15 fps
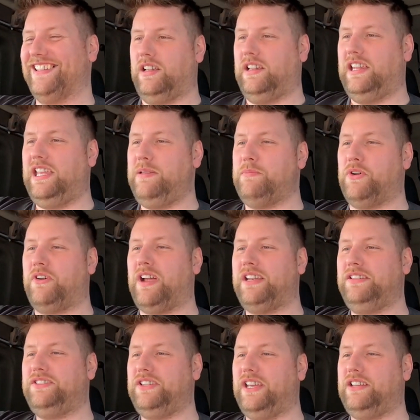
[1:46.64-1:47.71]
Lee
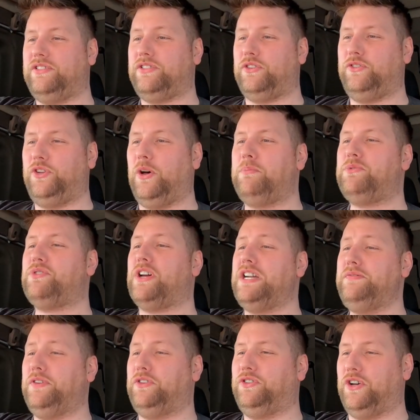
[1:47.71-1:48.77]
Moran says, top
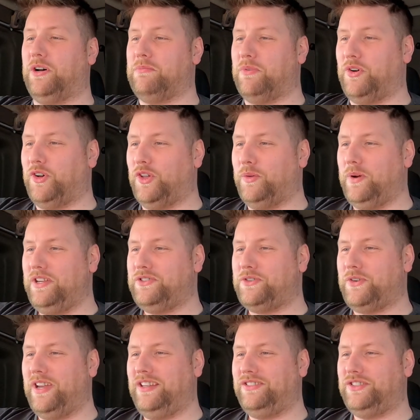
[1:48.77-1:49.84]
driver Tom, always
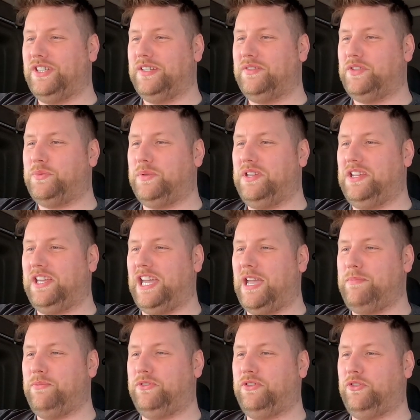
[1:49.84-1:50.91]
great service when you
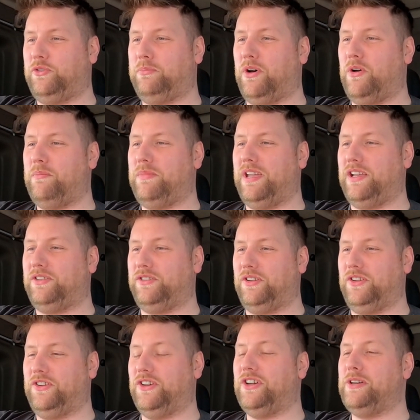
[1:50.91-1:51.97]
came to Spot Mix
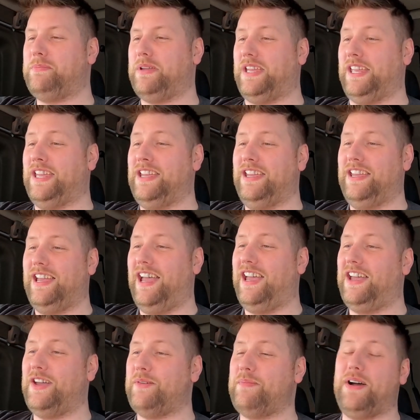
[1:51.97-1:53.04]
in Kirby.
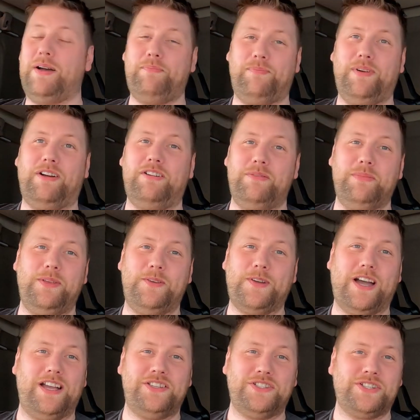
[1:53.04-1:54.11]
I remember you
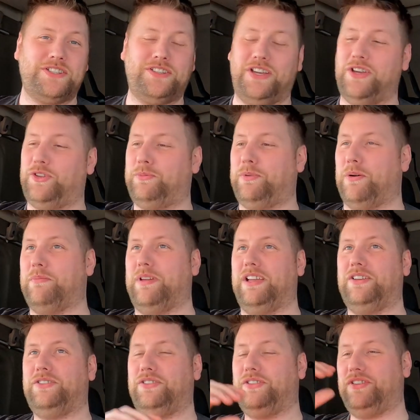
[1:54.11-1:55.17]
guys at Spot
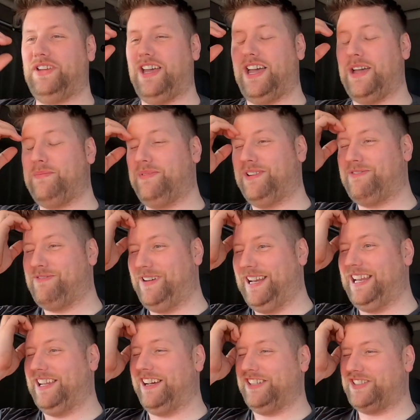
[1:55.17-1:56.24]
Mix. You got
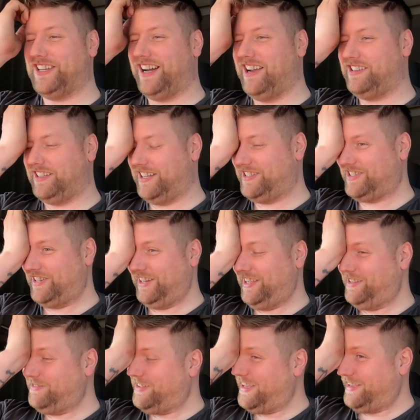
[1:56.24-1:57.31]
really nice guys, actually.
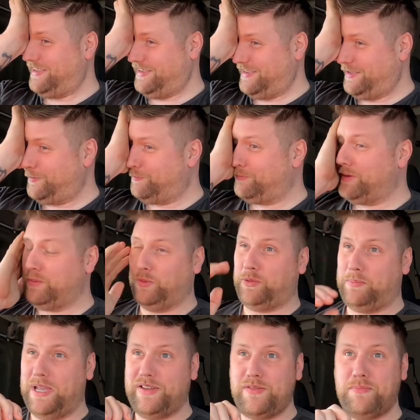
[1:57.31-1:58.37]
It was
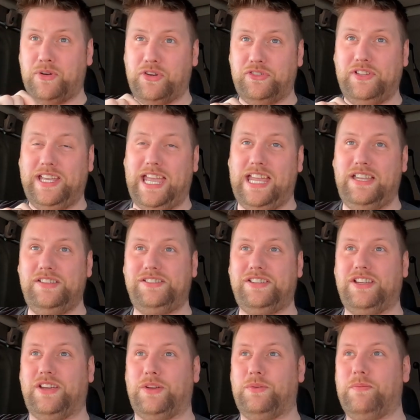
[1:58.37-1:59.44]
a bit of a bugger to get
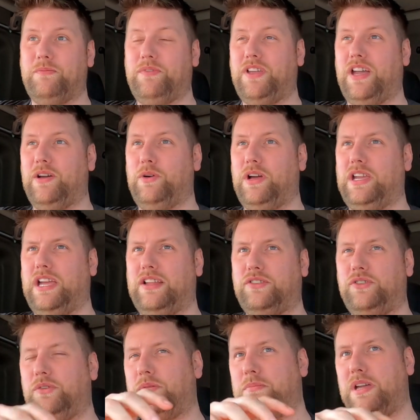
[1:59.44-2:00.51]
into. I had
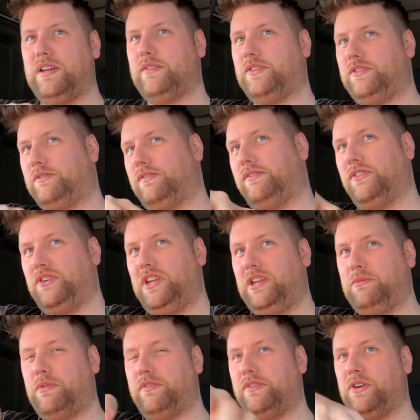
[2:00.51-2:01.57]
to do a bit of a
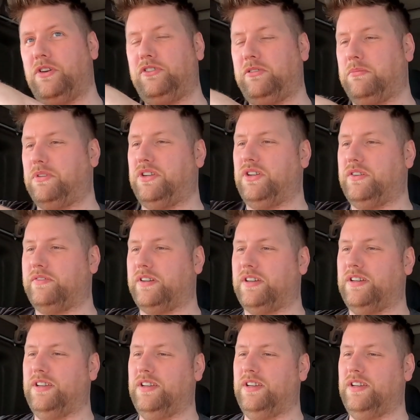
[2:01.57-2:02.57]
funny reverse manoeuvre.